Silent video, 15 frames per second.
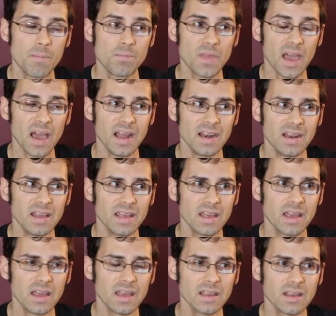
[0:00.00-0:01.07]
And
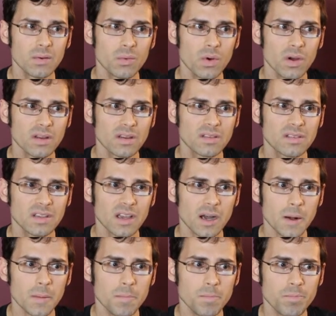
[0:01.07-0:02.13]
it was
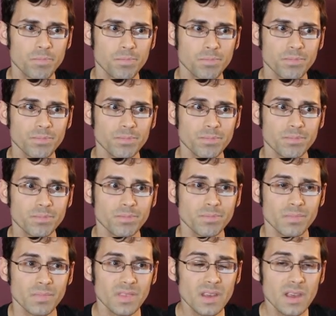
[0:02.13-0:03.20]
a
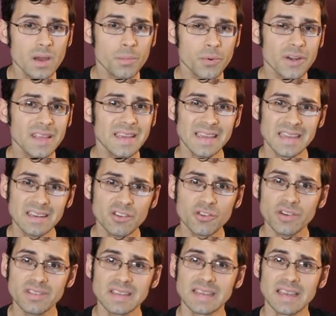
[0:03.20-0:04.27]
pretty
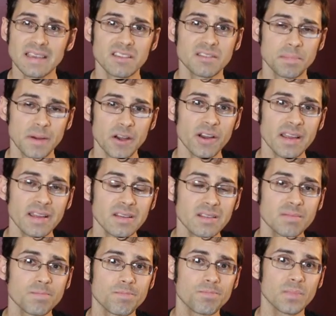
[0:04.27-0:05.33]
interesting
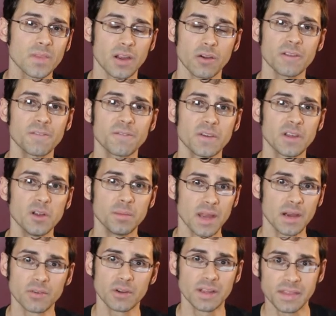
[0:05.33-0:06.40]
experience. I already filmed
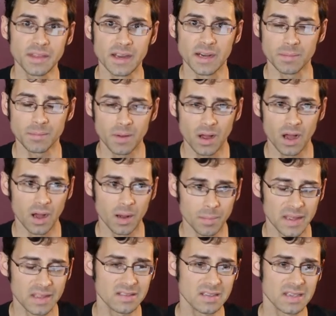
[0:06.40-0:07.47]
everything,
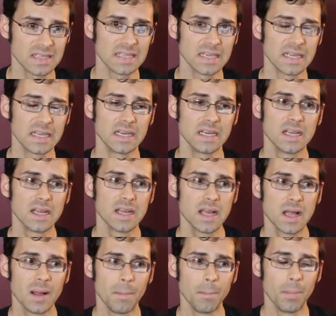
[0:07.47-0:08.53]
basically.
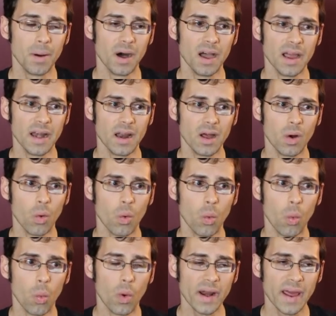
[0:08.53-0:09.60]
But
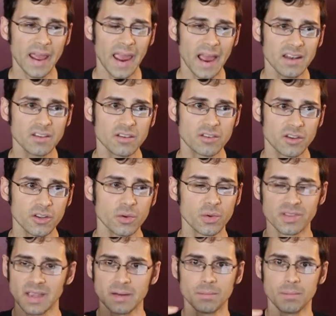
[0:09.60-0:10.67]
what I had to do
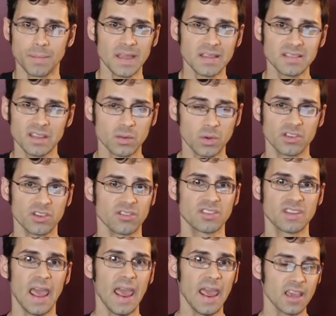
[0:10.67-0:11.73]
is I basically would just
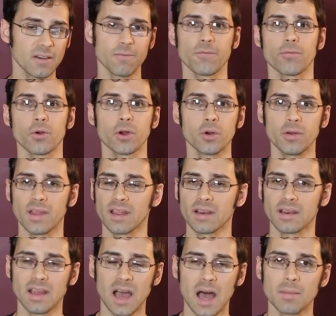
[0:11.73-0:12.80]
take a fruit, like
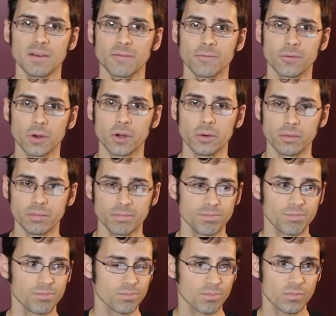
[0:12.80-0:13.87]
a common fruit,
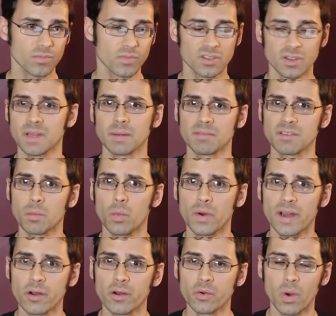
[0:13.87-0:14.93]
sometimes some
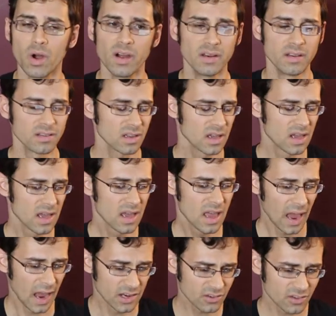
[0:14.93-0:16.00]
weird ones,
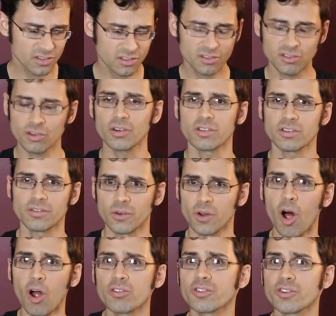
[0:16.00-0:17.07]
and just search for
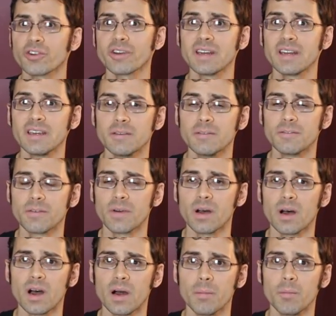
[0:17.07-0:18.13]
alternative
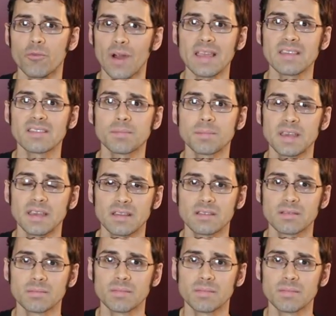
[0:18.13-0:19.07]
recipes.